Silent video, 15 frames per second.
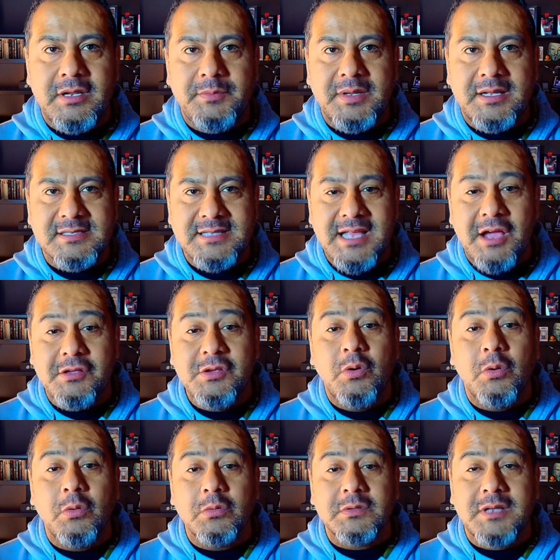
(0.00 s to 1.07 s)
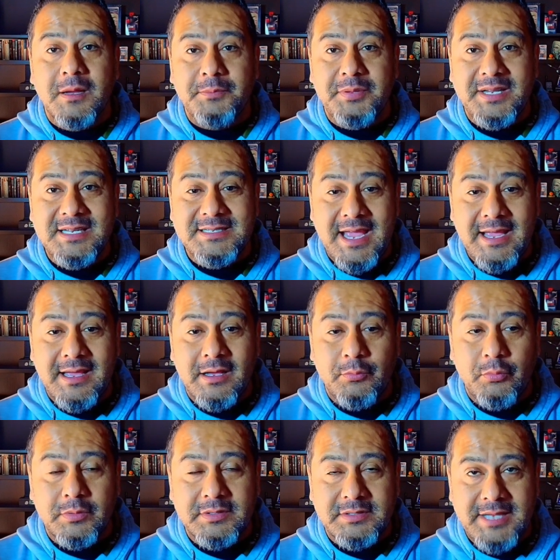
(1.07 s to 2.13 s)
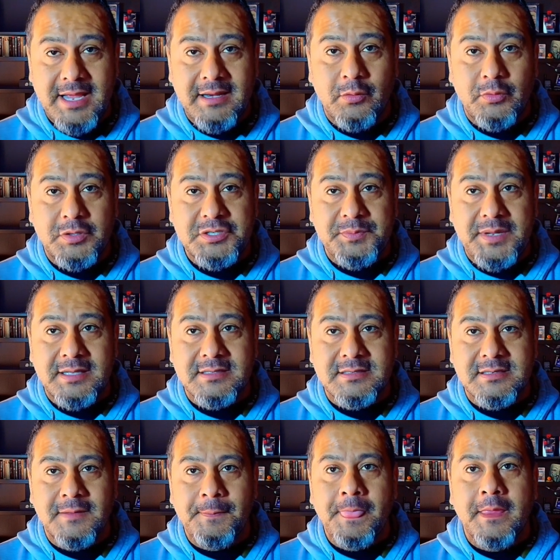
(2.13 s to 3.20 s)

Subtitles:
Because now you hold company data, which means